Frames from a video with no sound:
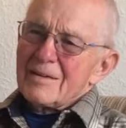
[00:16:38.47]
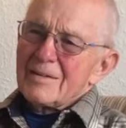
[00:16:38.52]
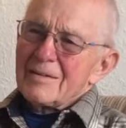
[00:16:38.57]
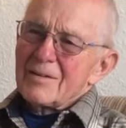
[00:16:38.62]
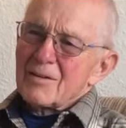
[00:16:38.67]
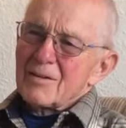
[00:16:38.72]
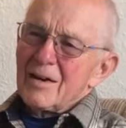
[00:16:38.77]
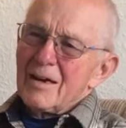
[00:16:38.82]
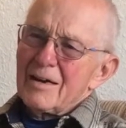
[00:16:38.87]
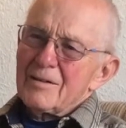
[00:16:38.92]

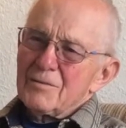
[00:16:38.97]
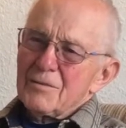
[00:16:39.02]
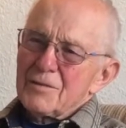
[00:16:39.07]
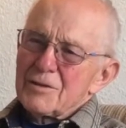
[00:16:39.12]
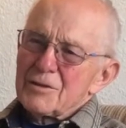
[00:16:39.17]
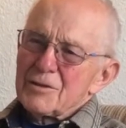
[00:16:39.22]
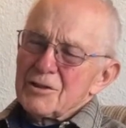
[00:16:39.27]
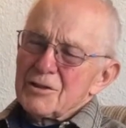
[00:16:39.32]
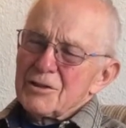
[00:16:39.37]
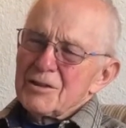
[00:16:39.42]
the
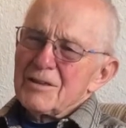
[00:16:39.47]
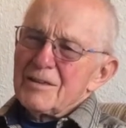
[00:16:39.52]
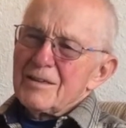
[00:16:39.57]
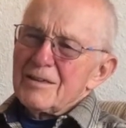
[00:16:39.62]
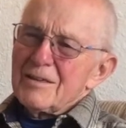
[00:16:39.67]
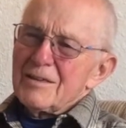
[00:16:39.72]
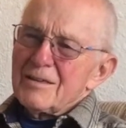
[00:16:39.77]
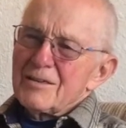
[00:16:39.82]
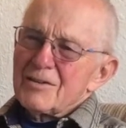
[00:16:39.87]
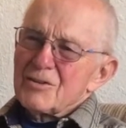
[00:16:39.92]
codfish
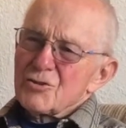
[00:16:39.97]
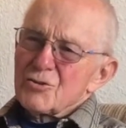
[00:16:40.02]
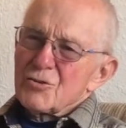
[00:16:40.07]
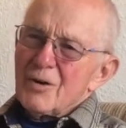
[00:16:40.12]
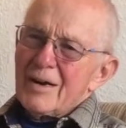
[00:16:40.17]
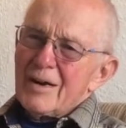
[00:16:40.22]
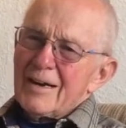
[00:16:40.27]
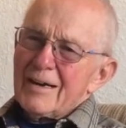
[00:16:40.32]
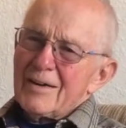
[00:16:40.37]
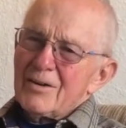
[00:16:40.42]
is
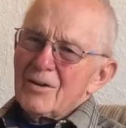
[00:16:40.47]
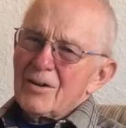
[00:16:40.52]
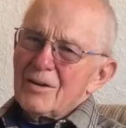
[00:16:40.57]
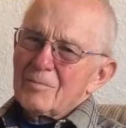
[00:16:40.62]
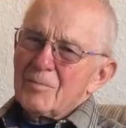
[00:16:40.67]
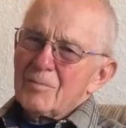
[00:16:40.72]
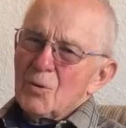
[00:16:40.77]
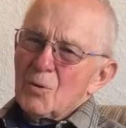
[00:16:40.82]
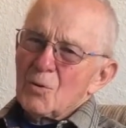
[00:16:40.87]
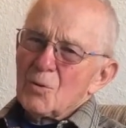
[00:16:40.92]
dried on
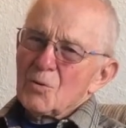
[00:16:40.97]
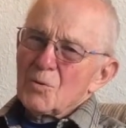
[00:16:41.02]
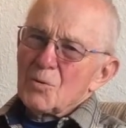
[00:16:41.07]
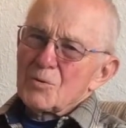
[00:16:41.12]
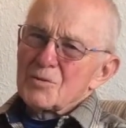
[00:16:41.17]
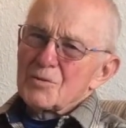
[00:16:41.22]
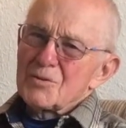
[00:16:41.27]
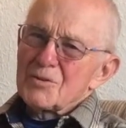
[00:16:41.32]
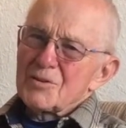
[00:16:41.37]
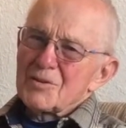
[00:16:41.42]

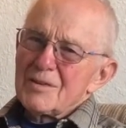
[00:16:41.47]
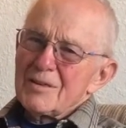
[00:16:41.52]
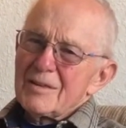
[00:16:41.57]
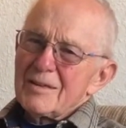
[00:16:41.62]
poles,